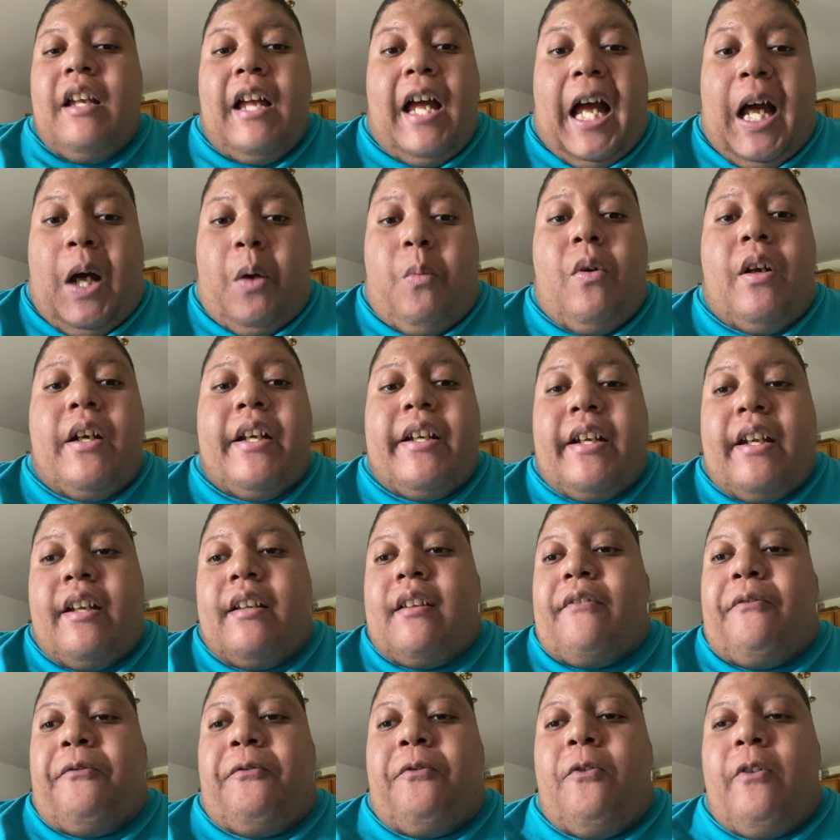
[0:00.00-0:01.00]
I want to get
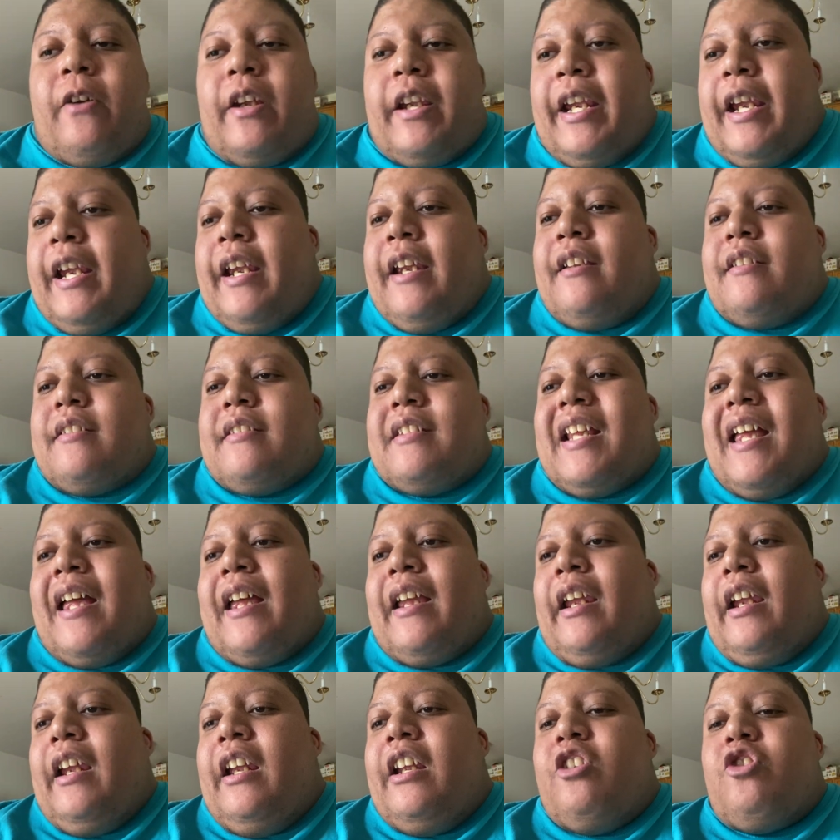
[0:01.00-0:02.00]
the 4K so
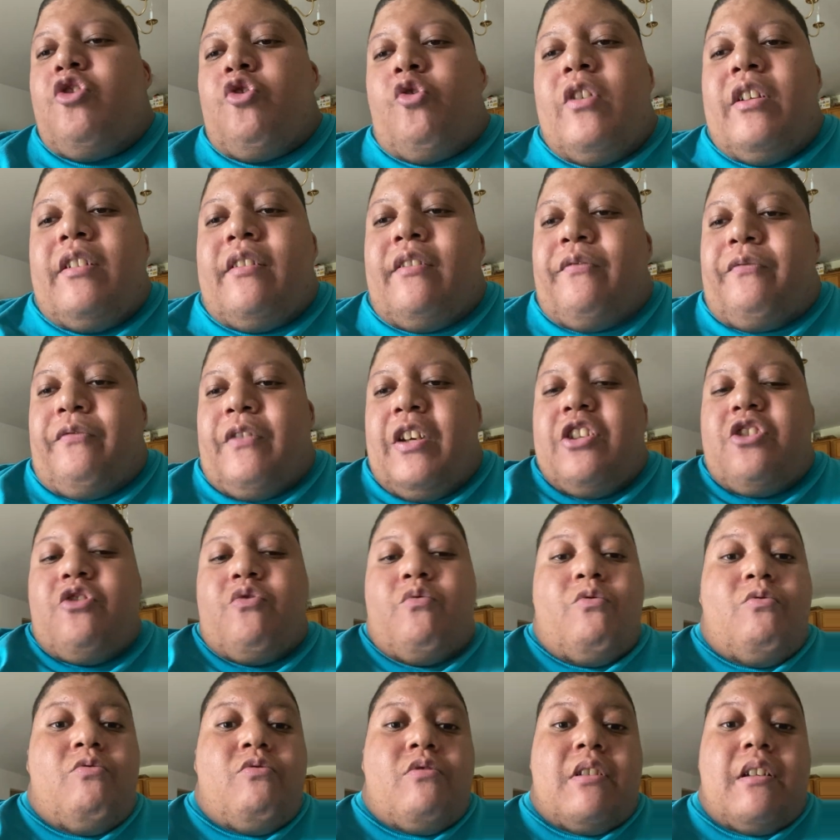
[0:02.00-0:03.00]
I can enjoy the
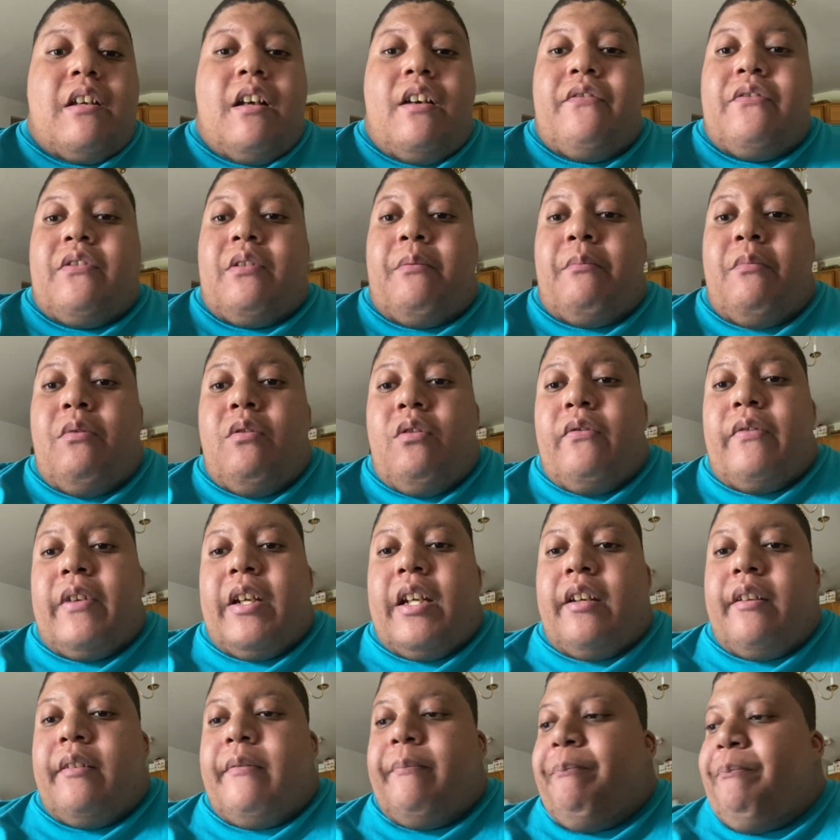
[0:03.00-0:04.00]
visuals of the
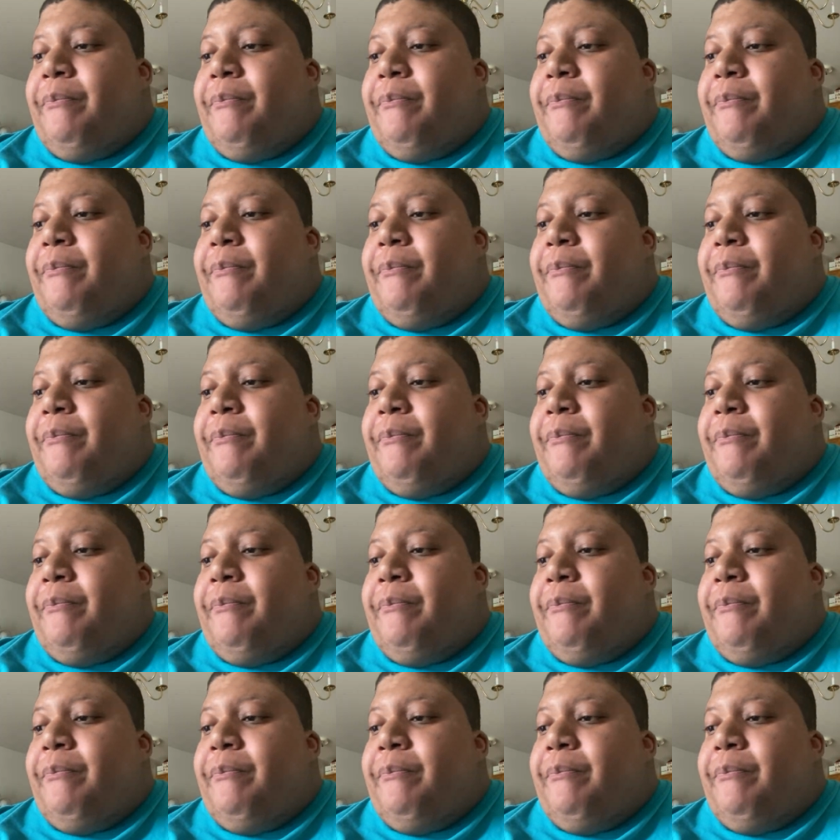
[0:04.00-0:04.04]
movie.